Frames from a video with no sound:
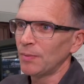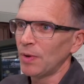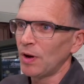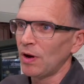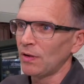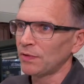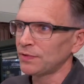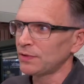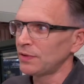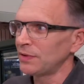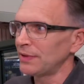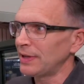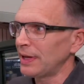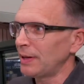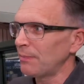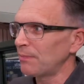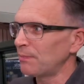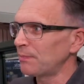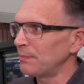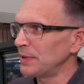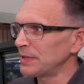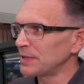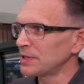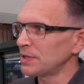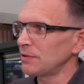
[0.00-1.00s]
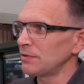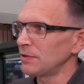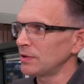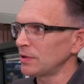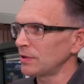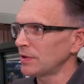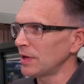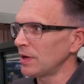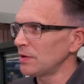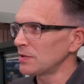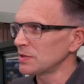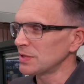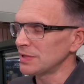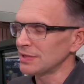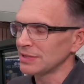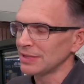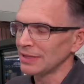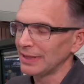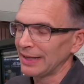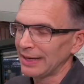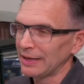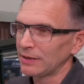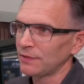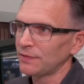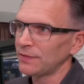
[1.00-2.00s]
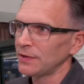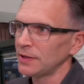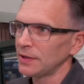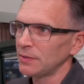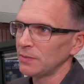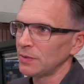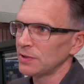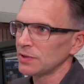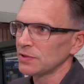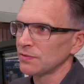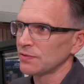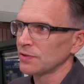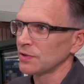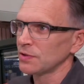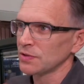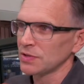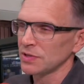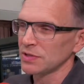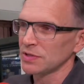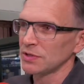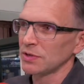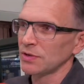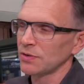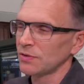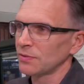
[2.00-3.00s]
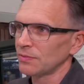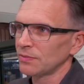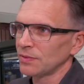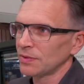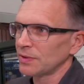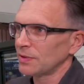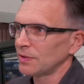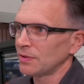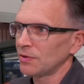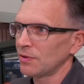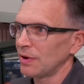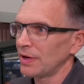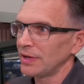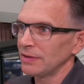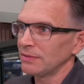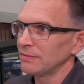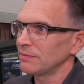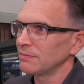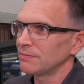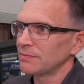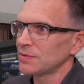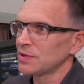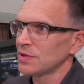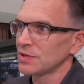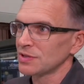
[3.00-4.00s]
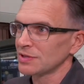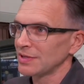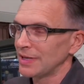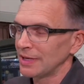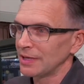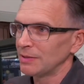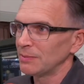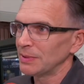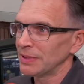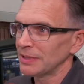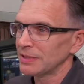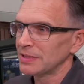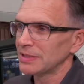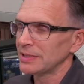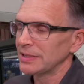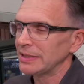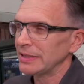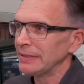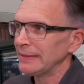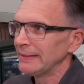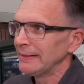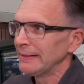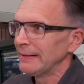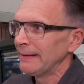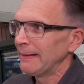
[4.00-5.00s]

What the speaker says: Often that material goes into landfill, which of course is not great sustainability,